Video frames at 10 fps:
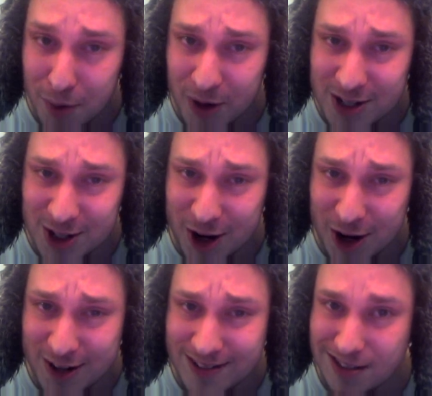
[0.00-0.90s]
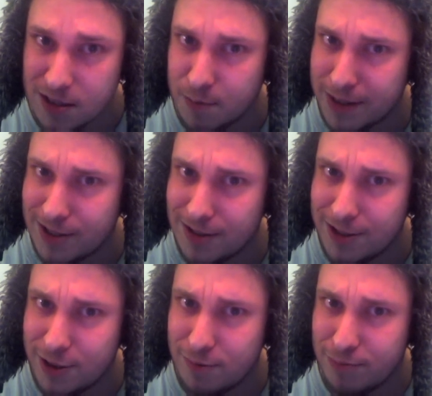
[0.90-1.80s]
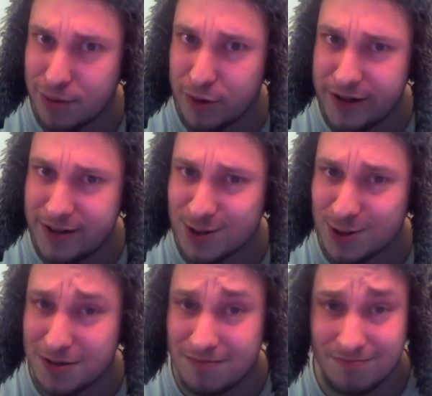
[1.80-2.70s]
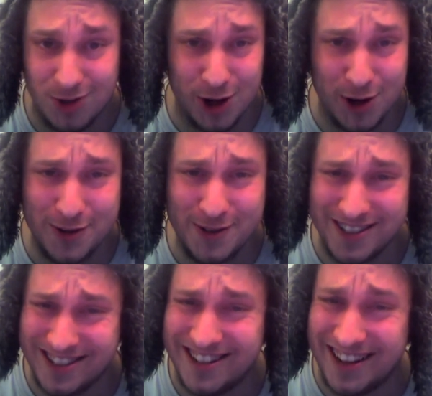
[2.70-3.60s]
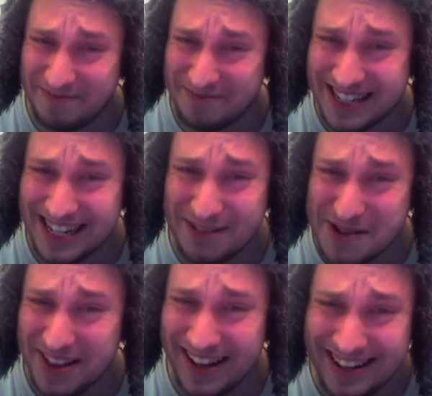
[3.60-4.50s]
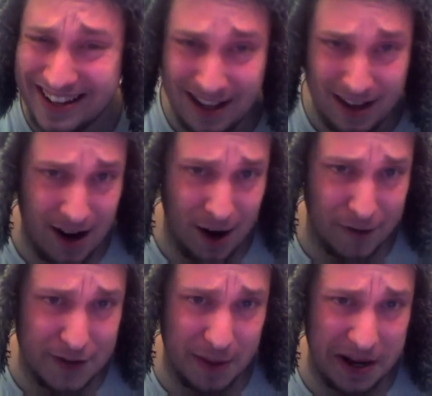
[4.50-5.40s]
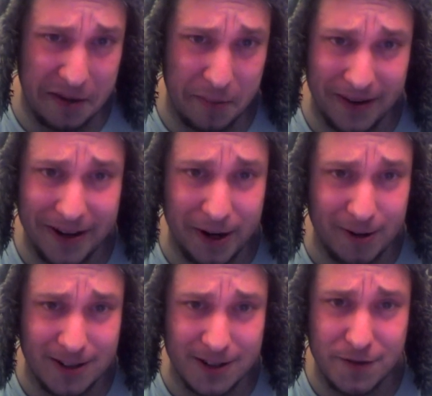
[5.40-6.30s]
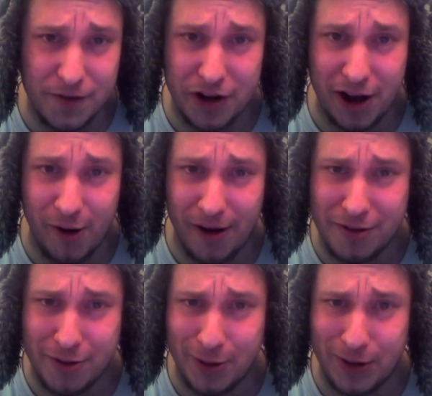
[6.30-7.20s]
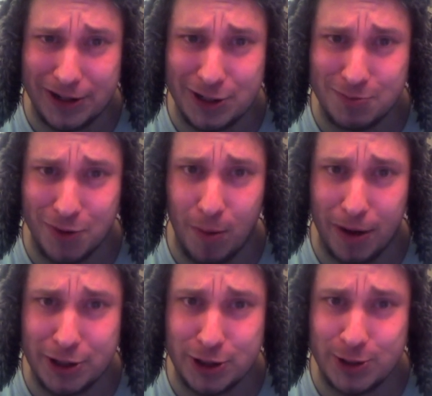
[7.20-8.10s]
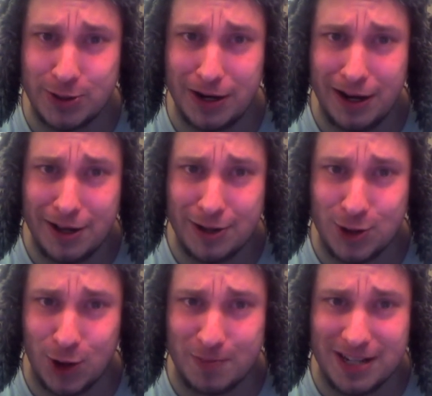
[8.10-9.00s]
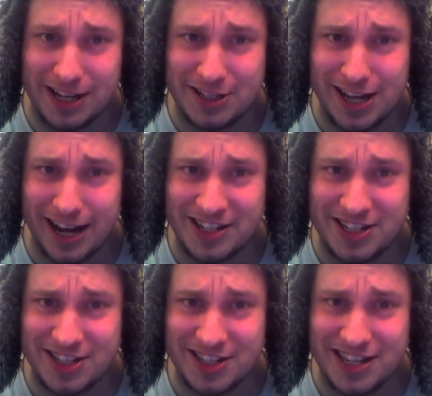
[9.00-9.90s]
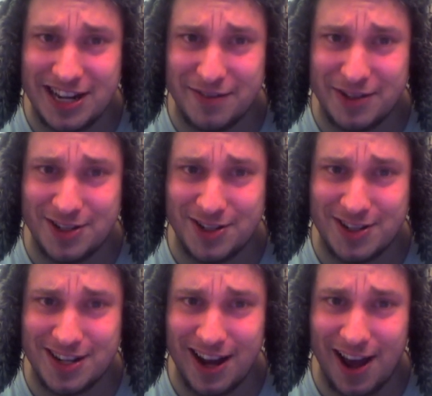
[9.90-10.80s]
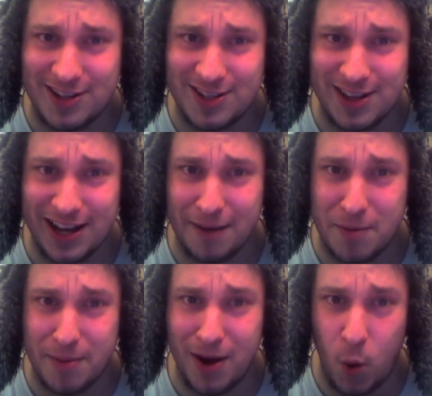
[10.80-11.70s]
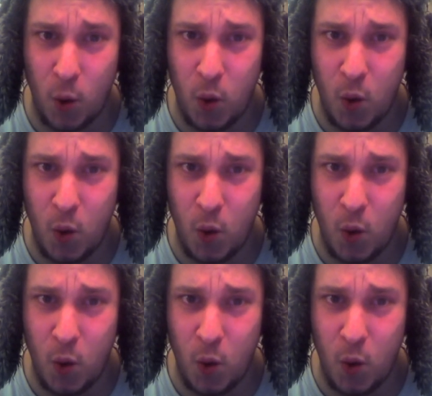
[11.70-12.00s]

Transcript: boys and girls, especially you boys or girls. I'm down with that. After making my Goldust video, I thought I should probably do top 10 sexiest divas, just in case you think I'm a bit,